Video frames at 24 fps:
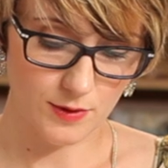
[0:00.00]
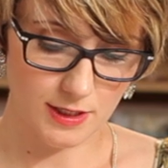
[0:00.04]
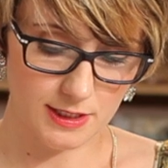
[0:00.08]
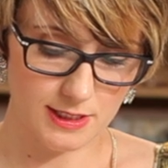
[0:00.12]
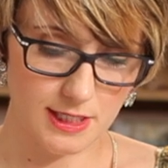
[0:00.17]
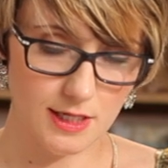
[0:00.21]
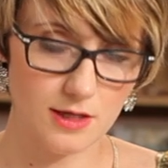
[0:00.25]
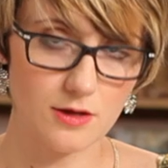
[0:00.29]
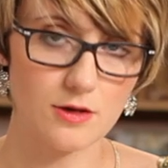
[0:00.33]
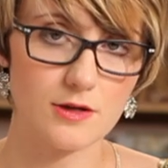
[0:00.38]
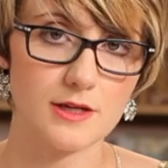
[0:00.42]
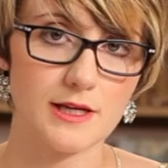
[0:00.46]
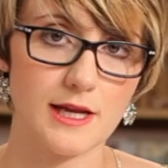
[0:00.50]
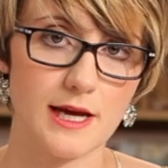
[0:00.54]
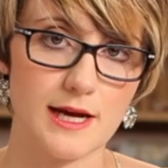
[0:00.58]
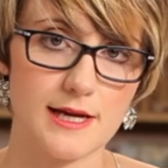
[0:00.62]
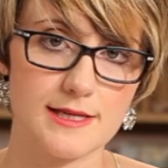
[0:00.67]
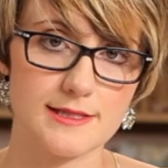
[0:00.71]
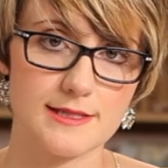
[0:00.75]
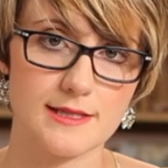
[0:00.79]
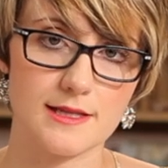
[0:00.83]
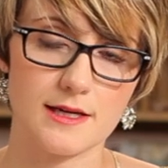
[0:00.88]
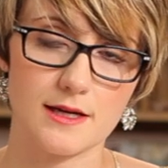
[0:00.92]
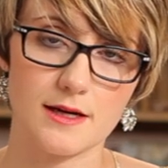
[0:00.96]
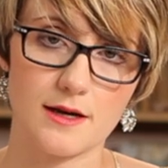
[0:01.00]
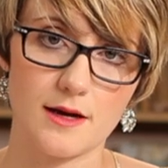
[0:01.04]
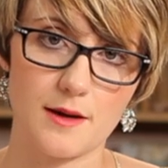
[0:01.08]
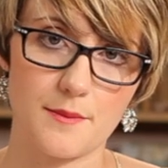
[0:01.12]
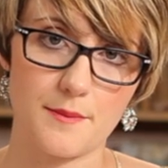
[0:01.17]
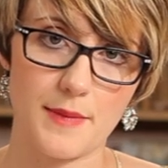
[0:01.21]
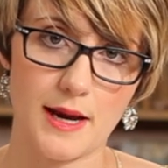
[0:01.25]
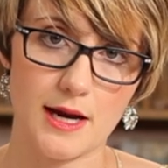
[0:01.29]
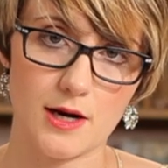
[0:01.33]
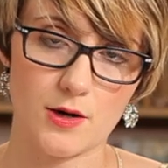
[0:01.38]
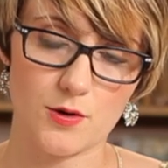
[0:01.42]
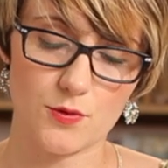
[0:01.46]
rectangular dies in the Cut
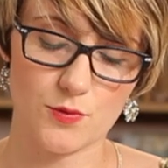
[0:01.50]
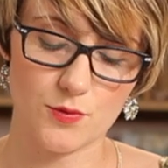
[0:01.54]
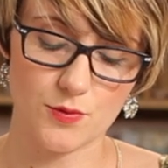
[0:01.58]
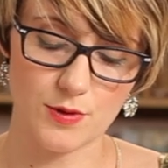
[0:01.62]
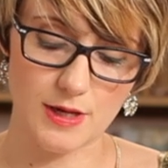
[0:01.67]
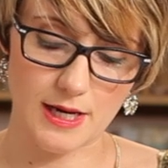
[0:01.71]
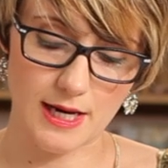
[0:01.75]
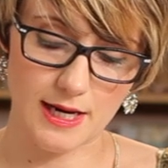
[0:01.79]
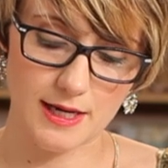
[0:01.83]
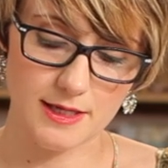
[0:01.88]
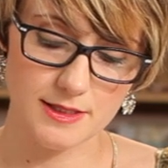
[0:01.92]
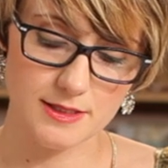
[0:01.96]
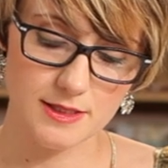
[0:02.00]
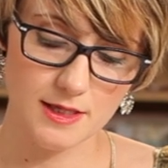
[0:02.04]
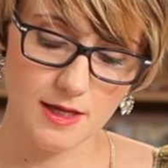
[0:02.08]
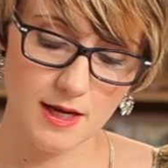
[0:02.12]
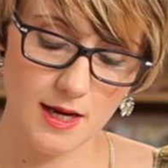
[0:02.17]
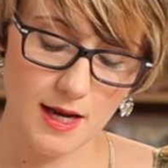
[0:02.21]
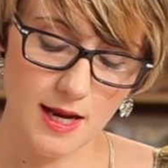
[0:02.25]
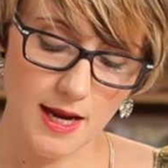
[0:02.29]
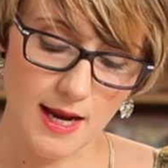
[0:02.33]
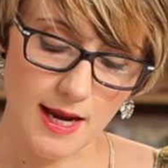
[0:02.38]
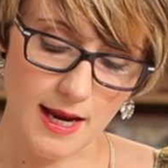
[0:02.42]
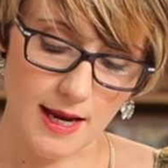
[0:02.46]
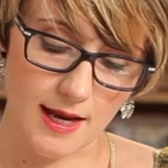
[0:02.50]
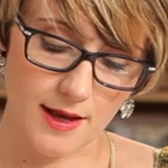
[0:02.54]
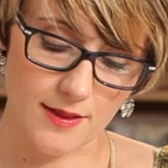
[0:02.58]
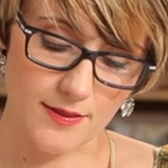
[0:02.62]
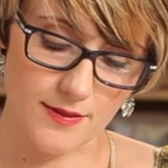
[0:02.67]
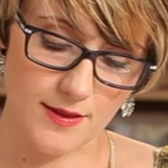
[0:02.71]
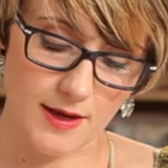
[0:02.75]
Mat Create and